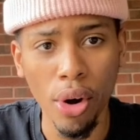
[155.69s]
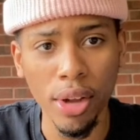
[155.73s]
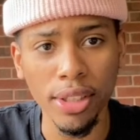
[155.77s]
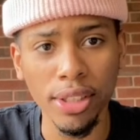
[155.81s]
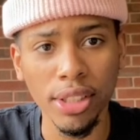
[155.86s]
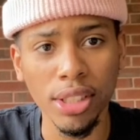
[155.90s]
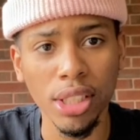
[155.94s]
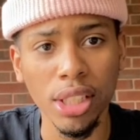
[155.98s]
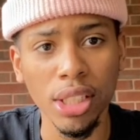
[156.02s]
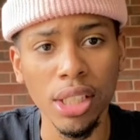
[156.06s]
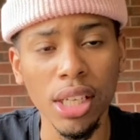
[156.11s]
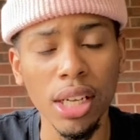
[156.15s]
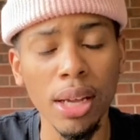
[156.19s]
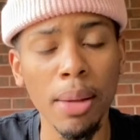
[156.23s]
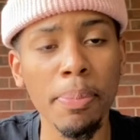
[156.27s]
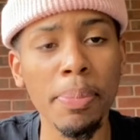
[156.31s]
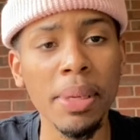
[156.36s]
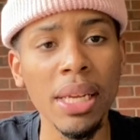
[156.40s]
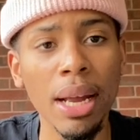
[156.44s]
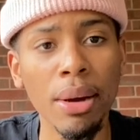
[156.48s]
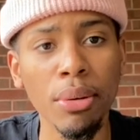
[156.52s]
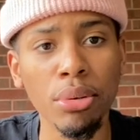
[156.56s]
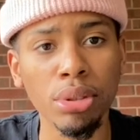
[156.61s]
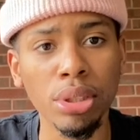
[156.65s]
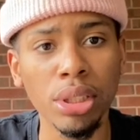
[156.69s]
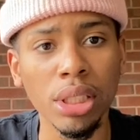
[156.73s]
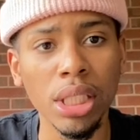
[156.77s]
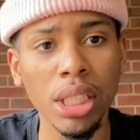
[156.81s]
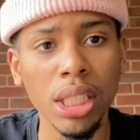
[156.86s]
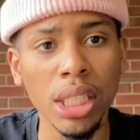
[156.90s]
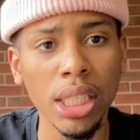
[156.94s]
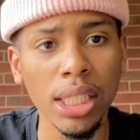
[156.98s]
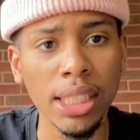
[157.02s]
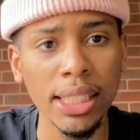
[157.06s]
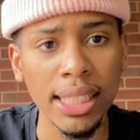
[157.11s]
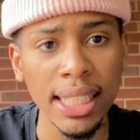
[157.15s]
to be able
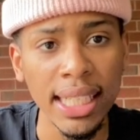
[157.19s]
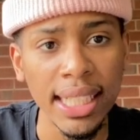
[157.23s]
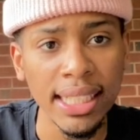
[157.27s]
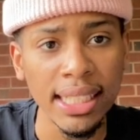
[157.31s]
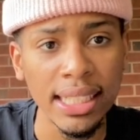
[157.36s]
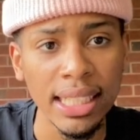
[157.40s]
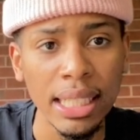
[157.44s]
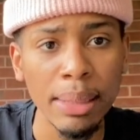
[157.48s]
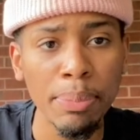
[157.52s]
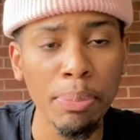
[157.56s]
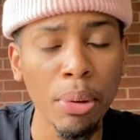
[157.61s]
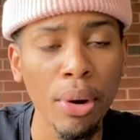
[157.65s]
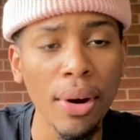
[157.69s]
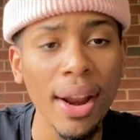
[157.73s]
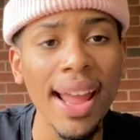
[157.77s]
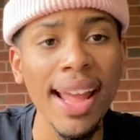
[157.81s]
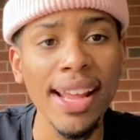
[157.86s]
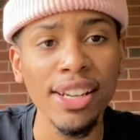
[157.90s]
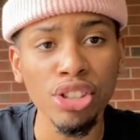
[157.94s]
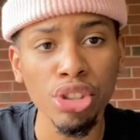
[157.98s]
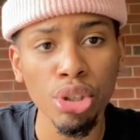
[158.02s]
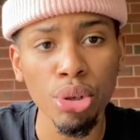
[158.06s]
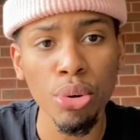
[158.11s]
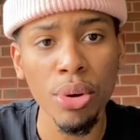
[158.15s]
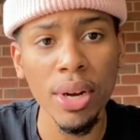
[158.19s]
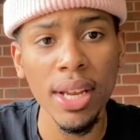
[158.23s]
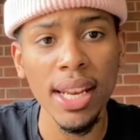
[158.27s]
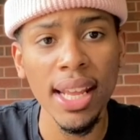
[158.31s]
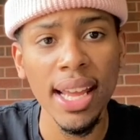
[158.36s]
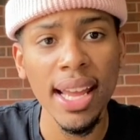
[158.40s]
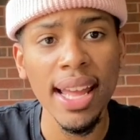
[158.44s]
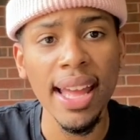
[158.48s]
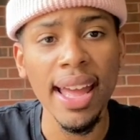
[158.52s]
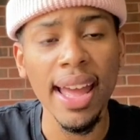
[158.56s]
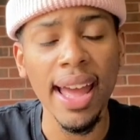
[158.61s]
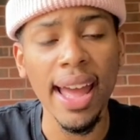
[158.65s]
to dig deeper into it
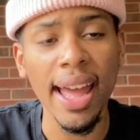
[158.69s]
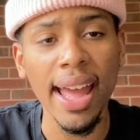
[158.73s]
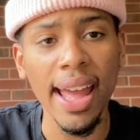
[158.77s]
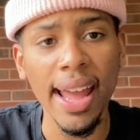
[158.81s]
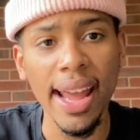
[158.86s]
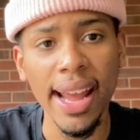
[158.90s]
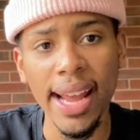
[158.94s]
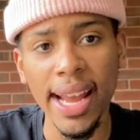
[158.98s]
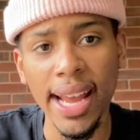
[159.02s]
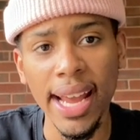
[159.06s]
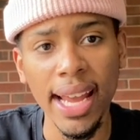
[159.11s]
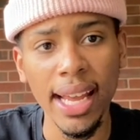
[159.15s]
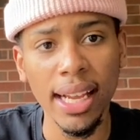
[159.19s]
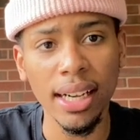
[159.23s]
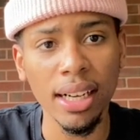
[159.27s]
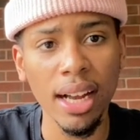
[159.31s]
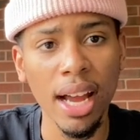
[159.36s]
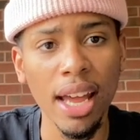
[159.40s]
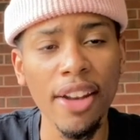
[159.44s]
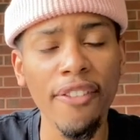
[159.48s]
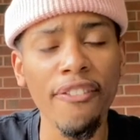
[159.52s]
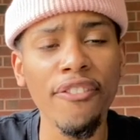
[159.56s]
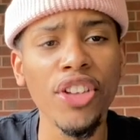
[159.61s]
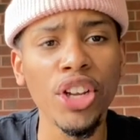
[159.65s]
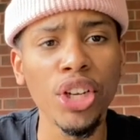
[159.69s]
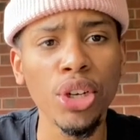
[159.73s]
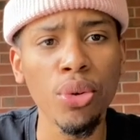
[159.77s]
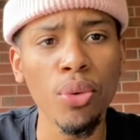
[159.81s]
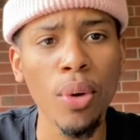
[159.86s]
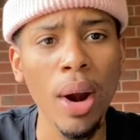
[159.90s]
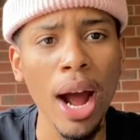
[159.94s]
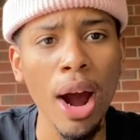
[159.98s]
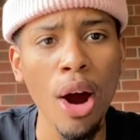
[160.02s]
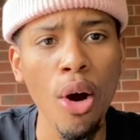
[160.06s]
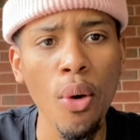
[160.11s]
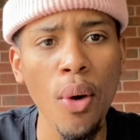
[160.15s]
and kind of
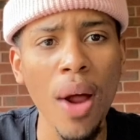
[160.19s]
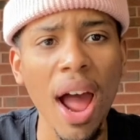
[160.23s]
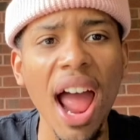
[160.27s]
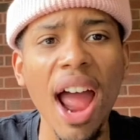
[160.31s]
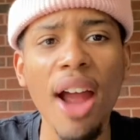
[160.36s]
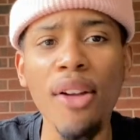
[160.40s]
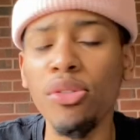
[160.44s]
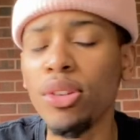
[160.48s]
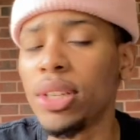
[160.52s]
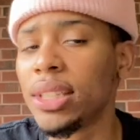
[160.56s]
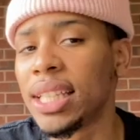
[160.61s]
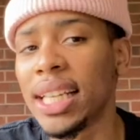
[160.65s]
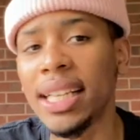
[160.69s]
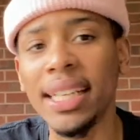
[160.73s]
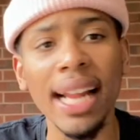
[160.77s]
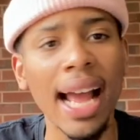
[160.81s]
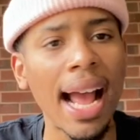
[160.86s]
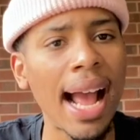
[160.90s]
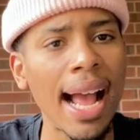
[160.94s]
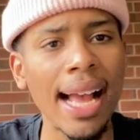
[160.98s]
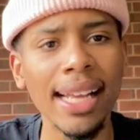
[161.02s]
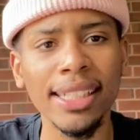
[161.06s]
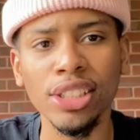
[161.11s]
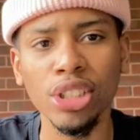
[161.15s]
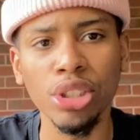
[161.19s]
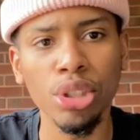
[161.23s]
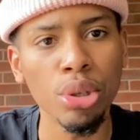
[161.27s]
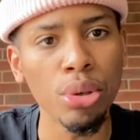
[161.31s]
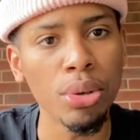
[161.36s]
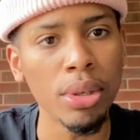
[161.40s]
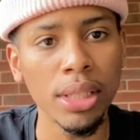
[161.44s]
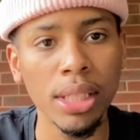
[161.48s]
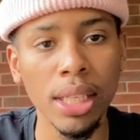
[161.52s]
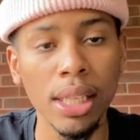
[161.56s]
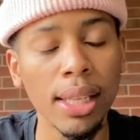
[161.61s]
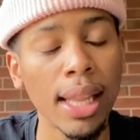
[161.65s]
figure out everything that has to do
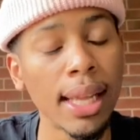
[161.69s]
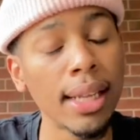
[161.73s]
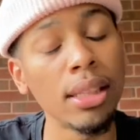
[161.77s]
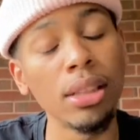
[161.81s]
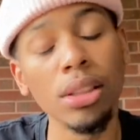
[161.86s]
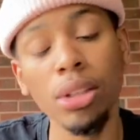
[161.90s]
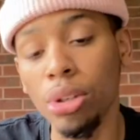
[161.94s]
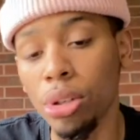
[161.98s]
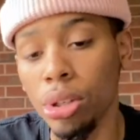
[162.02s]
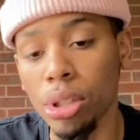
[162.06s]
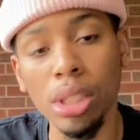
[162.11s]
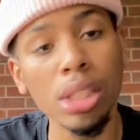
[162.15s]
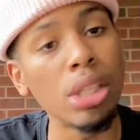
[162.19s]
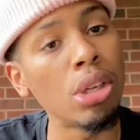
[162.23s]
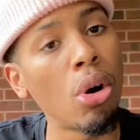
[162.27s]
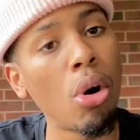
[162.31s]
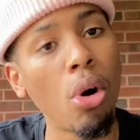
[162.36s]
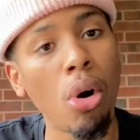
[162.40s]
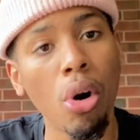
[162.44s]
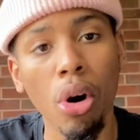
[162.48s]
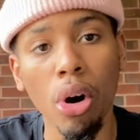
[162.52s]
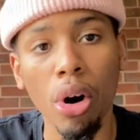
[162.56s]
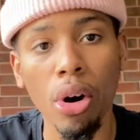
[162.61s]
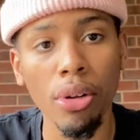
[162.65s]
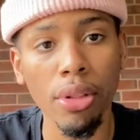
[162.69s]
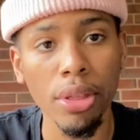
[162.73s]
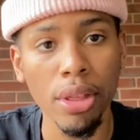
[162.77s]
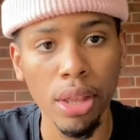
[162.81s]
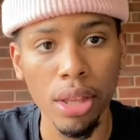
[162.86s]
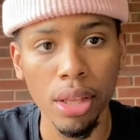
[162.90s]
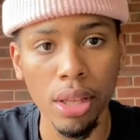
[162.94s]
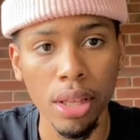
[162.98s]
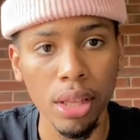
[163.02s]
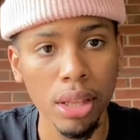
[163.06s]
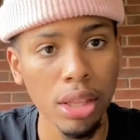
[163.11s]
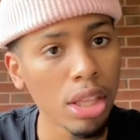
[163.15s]
with it, like literally all
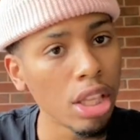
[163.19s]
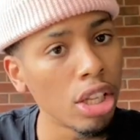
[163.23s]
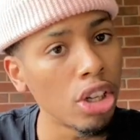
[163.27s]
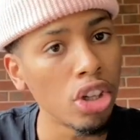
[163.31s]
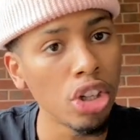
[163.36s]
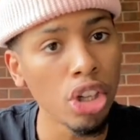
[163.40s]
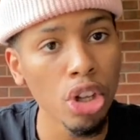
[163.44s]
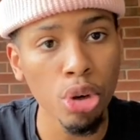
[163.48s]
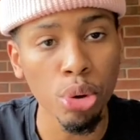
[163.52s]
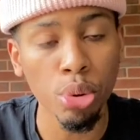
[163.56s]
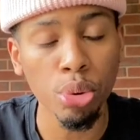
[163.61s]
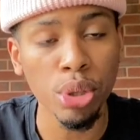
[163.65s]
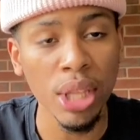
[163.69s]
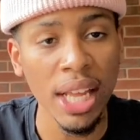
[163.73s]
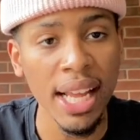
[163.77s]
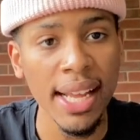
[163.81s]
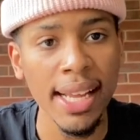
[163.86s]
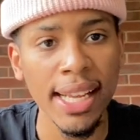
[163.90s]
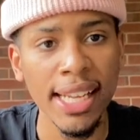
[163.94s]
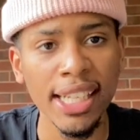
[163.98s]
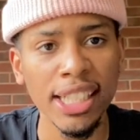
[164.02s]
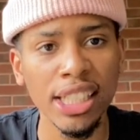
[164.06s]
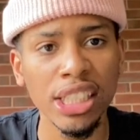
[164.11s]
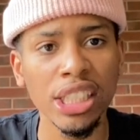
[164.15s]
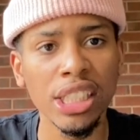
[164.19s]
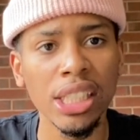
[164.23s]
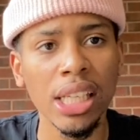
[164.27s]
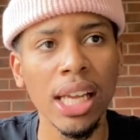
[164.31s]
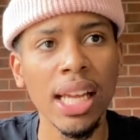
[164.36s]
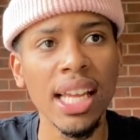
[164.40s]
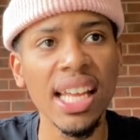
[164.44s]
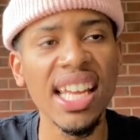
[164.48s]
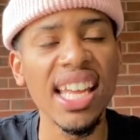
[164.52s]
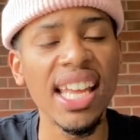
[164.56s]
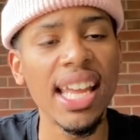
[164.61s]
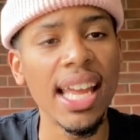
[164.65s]
the little things,
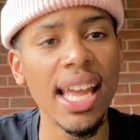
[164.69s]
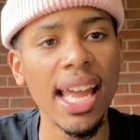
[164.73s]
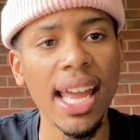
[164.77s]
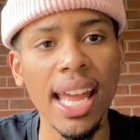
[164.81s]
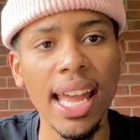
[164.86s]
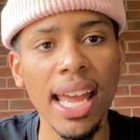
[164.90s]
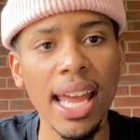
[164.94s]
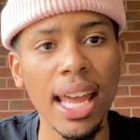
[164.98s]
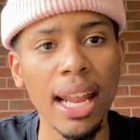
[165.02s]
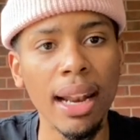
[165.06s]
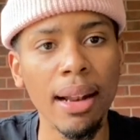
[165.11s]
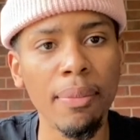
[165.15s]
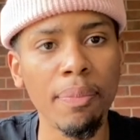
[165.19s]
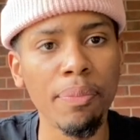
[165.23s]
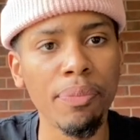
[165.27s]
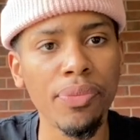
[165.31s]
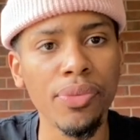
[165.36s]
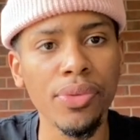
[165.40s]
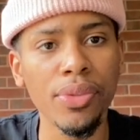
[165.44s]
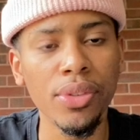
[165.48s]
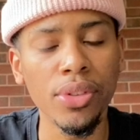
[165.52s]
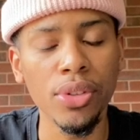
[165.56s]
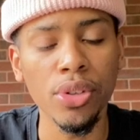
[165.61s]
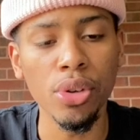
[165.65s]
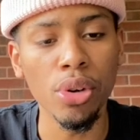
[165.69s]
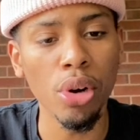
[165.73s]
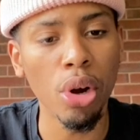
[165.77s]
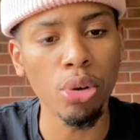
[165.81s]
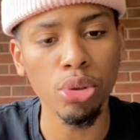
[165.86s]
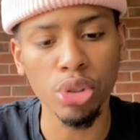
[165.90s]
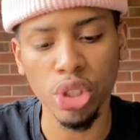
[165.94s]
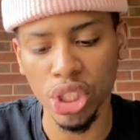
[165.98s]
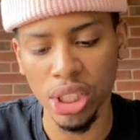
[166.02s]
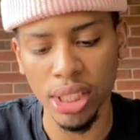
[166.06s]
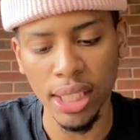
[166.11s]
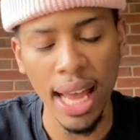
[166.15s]
and
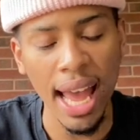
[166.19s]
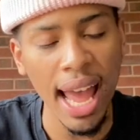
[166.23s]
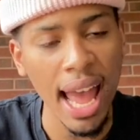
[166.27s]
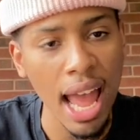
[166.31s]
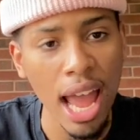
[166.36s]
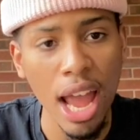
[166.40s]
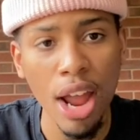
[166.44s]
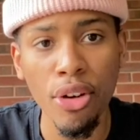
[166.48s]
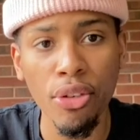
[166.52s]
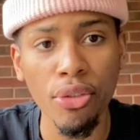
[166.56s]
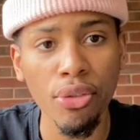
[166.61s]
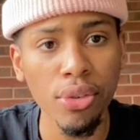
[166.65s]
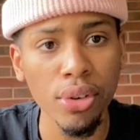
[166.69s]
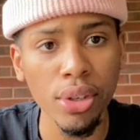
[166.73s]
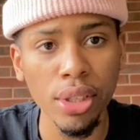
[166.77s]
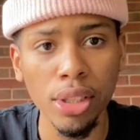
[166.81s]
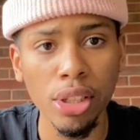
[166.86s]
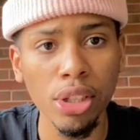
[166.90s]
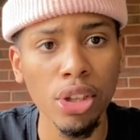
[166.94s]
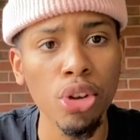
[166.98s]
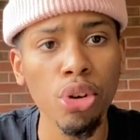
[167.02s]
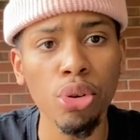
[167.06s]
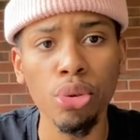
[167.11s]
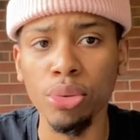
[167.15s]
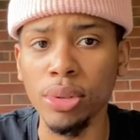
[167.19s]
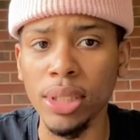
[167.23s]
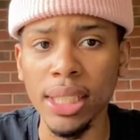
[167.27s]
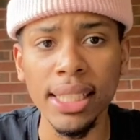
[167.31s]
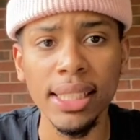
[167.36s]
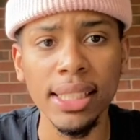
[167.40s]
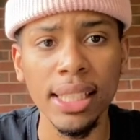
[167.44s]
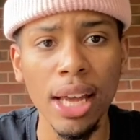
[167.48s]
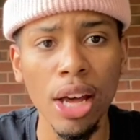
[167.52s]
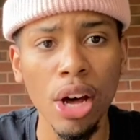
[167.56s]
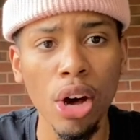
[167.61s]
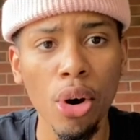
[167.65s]
just every little
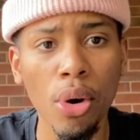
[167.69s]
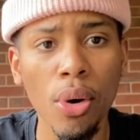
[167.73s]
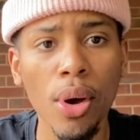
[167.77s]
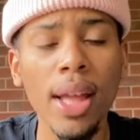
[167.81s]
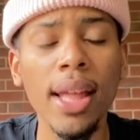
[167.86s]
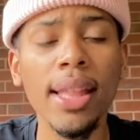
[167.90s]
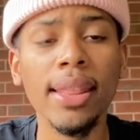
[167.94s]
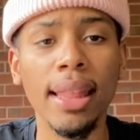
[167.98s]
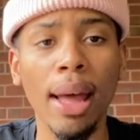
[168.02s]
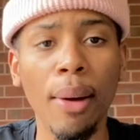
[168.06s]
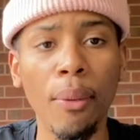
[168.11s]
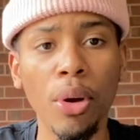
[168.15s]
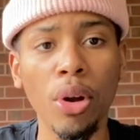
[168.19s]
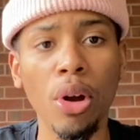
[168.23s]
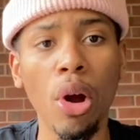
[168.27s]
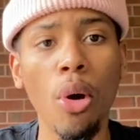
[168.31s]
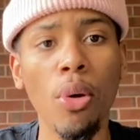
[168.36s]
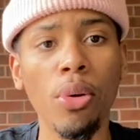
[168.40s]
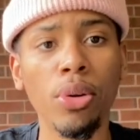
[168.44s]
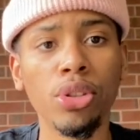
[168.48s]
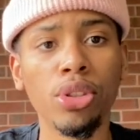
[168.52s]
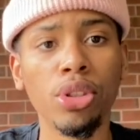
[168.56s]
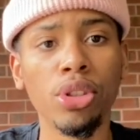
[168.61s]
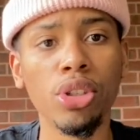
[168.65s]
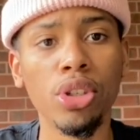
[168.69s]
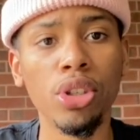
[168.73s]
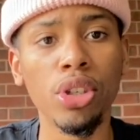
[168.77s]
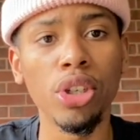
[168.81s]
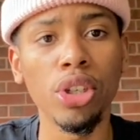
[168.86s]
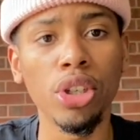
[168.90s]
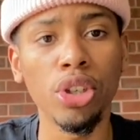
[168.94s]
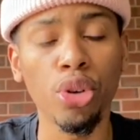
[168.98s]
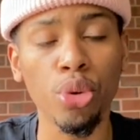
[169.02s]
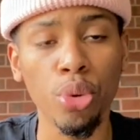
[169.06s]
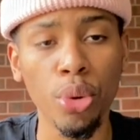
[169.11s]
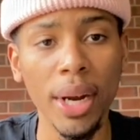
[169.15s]
detail that would go
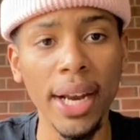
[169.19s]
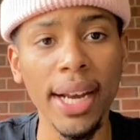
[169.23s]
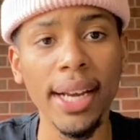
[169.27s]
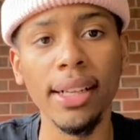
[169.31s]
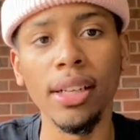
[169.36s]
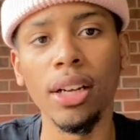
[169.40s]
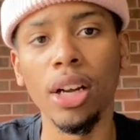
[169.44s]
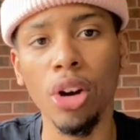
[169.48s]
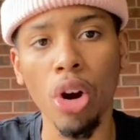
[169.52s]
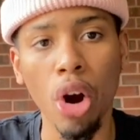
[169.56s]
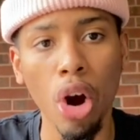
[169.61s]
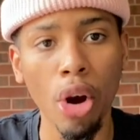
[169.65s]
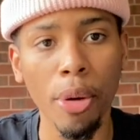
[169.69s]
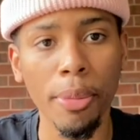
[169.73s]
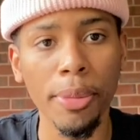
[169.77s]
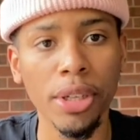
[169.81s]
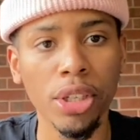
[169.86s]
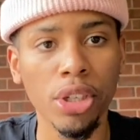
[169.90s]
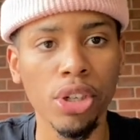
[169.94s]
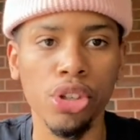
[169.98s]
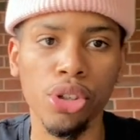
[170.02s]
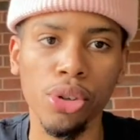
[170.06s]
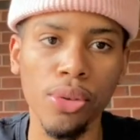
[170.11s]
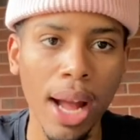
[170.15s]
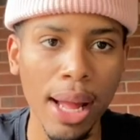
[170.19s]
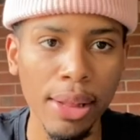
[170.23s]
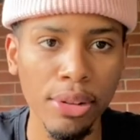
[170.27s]
into creating a garment. Because you